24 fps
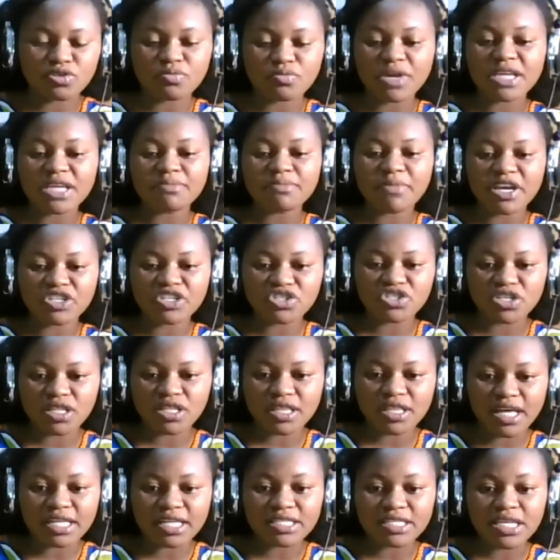You made
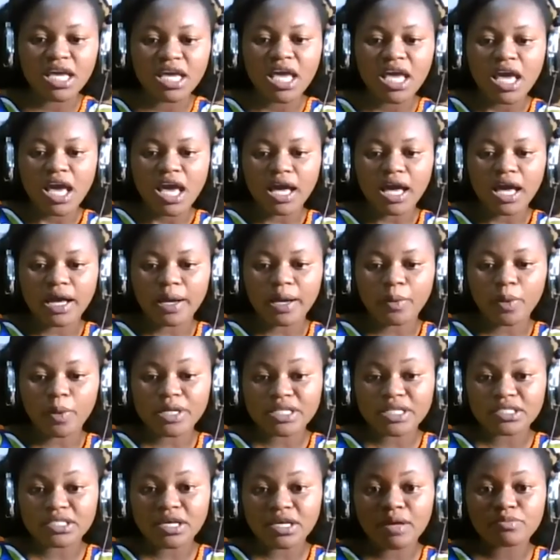mention that
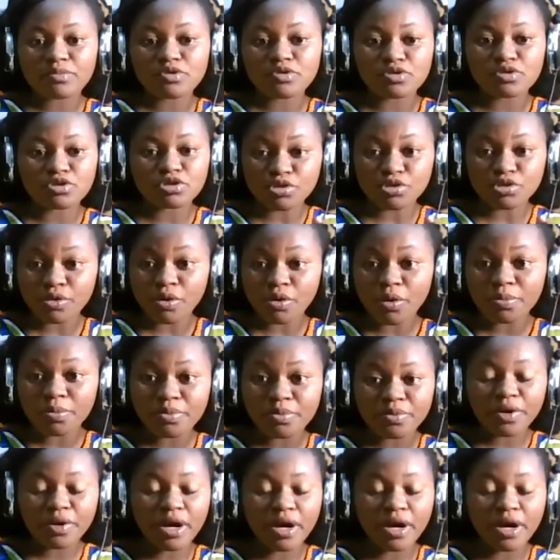when it comes to Europe,